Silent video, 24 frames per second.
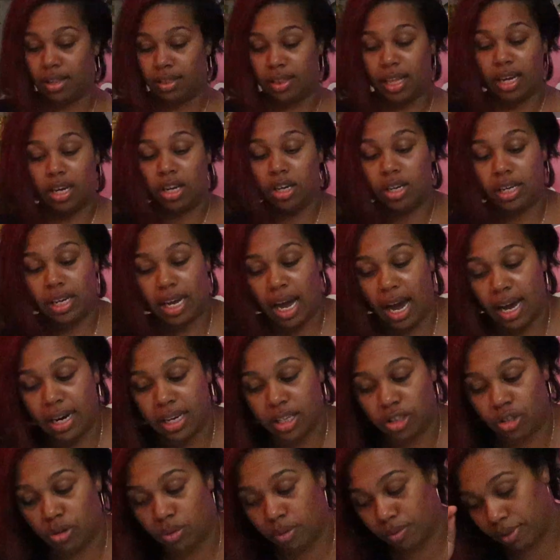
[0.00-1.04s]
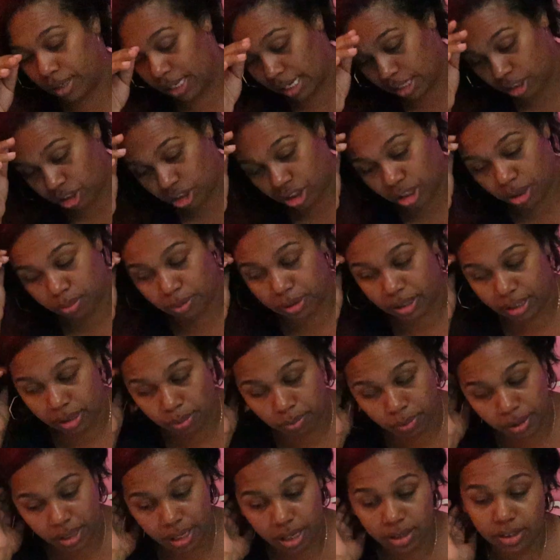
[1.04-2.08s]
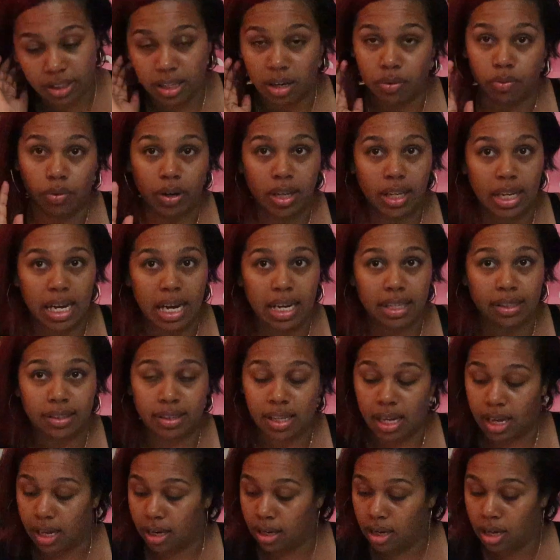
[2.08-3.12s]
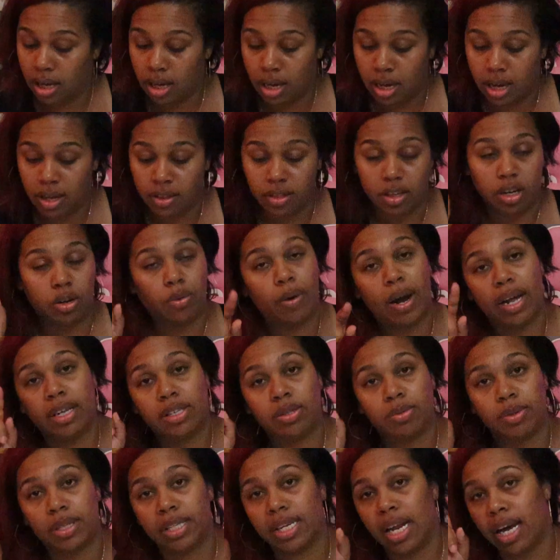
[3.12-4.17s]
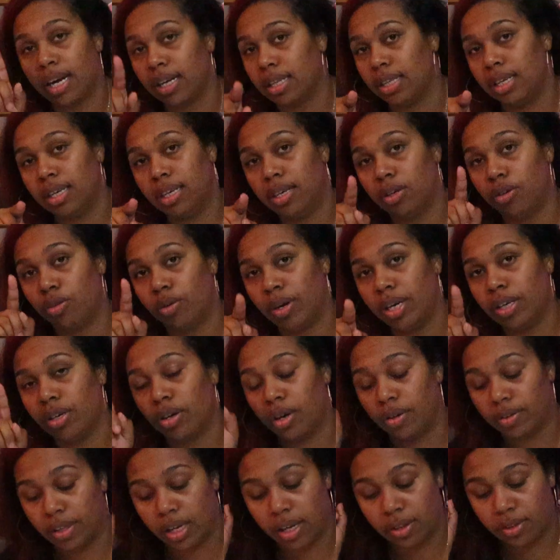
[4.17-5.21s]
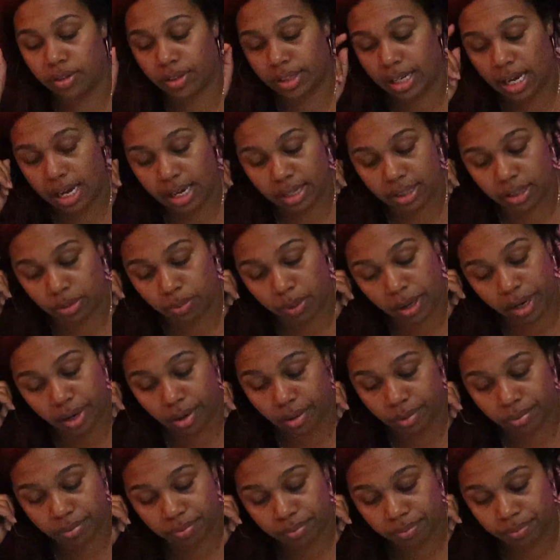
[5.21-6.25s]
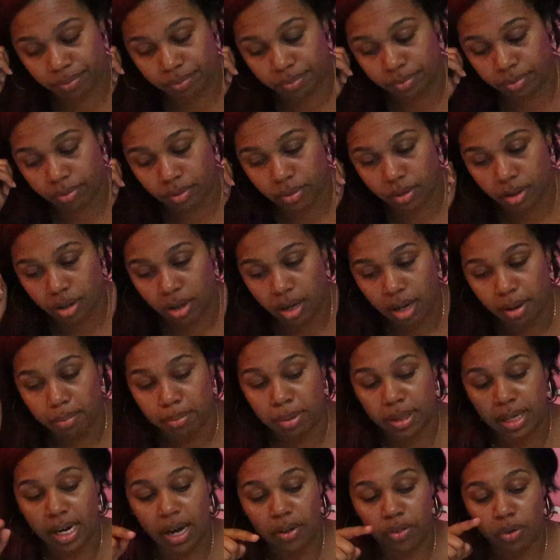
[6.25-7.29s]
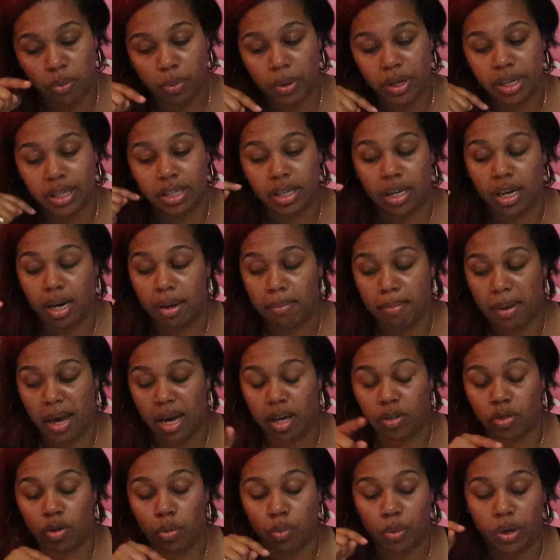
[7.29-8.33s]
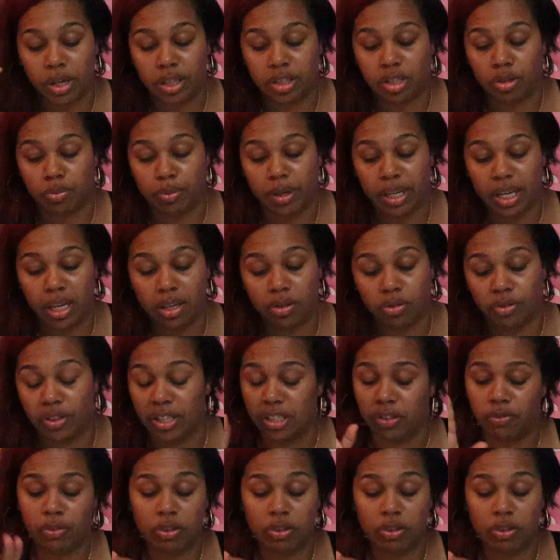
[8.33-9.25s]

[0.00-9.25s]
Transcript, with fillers: They could have got into a relationship with someone else and realized that the grass was not greener on the other side as well. But now they're wanting to come back and they're wanting to rekindle this.